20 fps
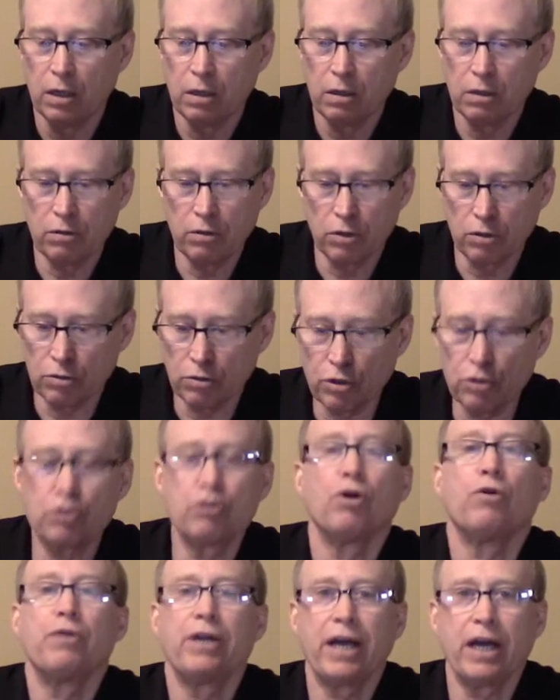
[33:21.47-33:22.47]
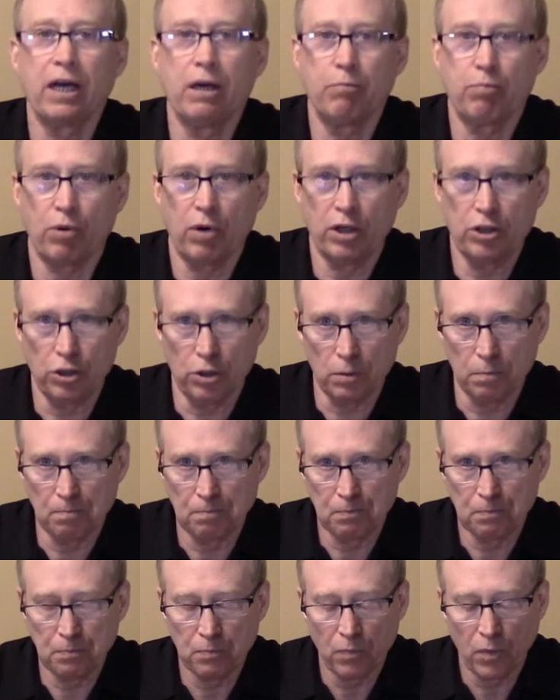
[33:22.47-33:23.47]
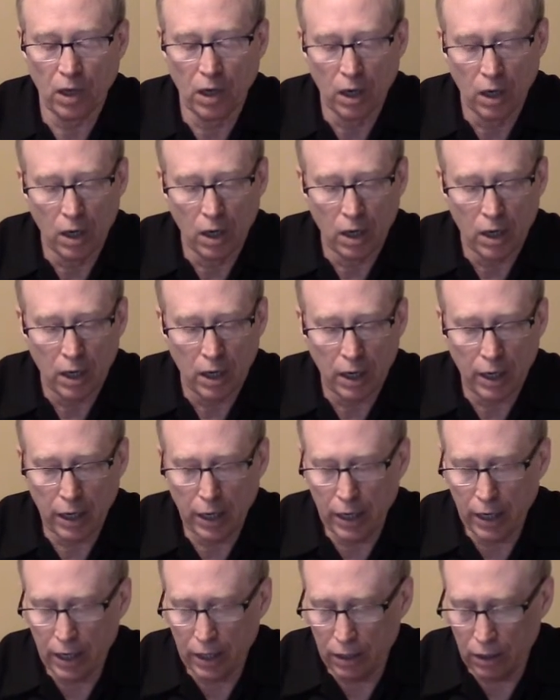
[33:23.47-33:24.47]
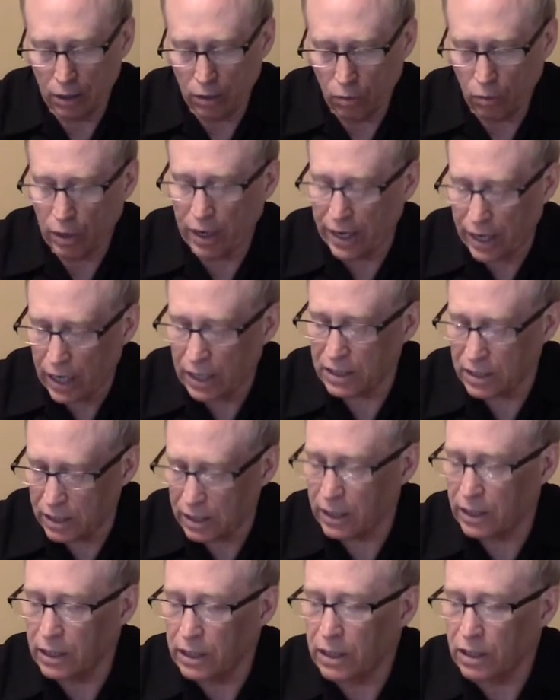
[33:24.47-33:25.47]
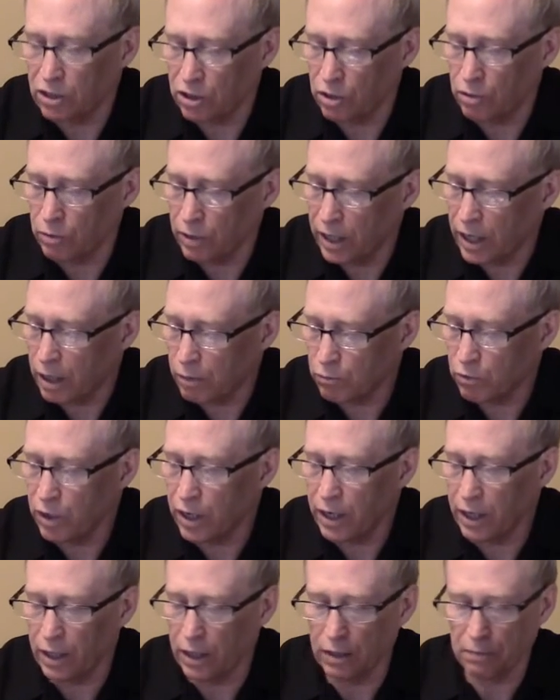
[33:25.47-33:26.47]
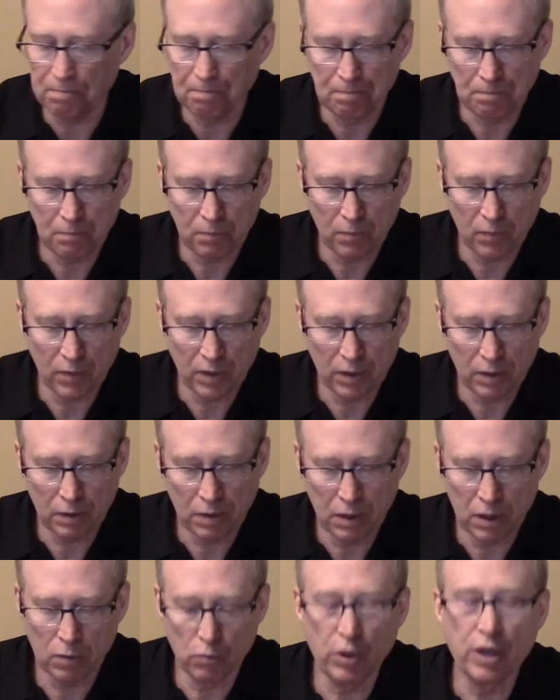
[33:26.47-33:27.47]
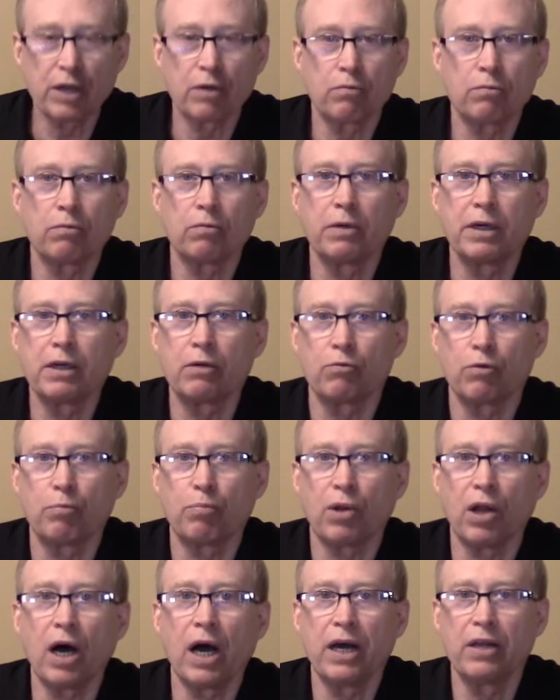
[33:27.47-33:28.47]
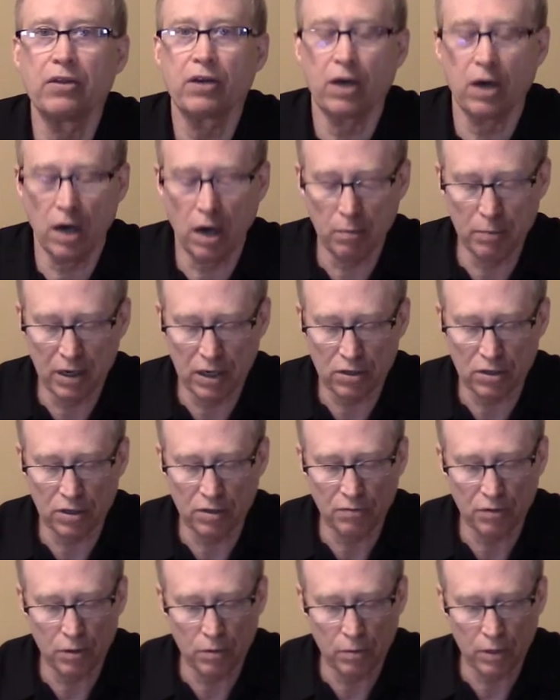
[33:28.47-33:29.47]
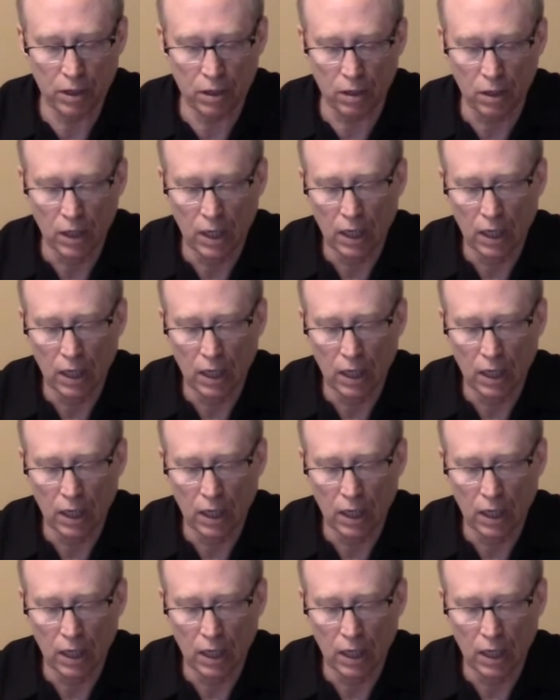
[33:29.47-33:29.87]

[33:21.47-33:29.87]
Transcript: there's no negative pressure. And the way I see this, and the way I'm reading it, and we can reply in the comments, if you will,